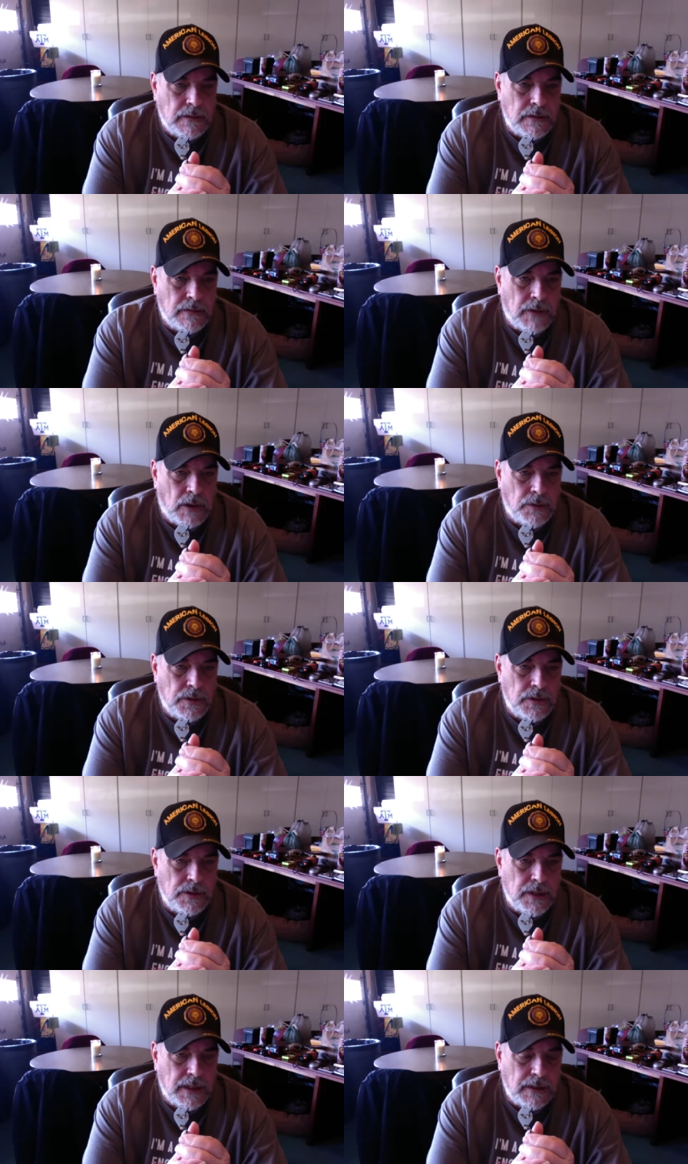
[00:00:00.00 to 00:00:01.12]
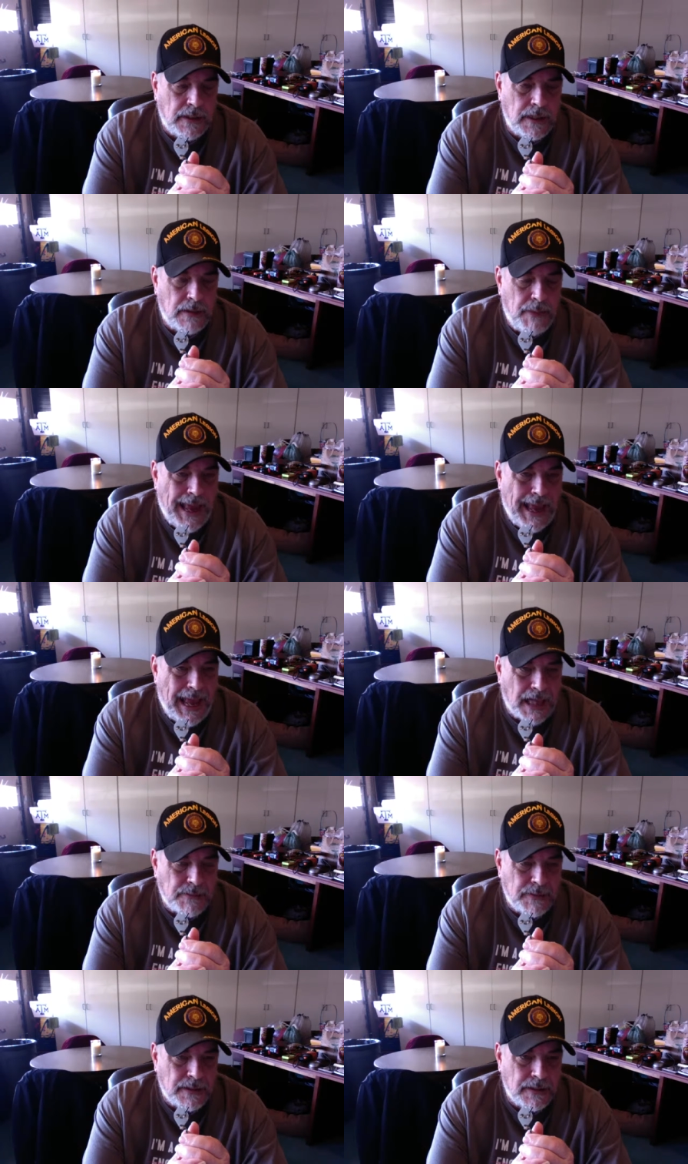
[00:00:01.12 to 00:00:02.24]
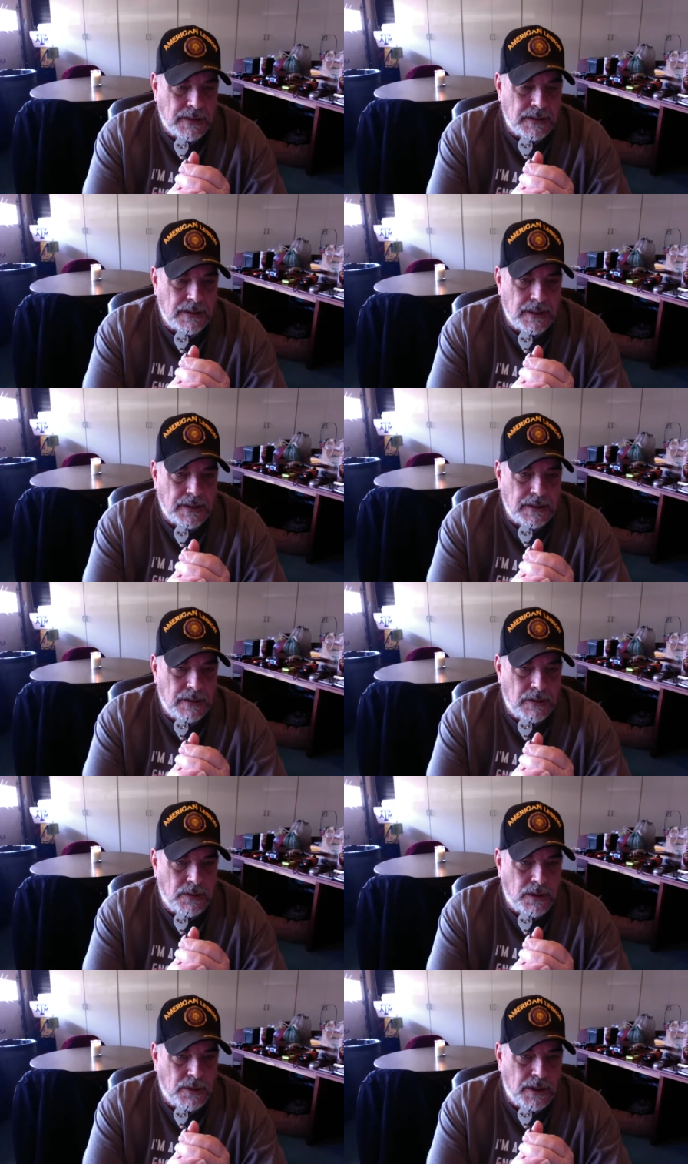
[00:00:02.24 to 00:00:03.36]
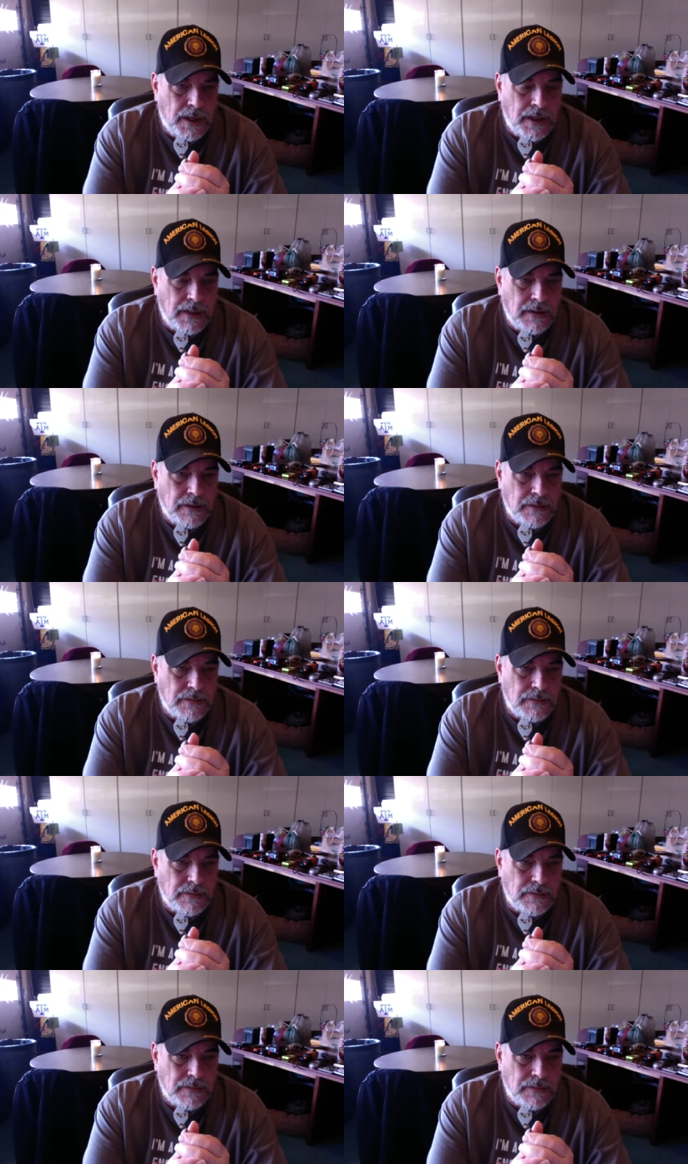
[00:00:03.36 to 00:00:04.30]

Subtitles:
the voltage, they let it pass because they go, okay, you know,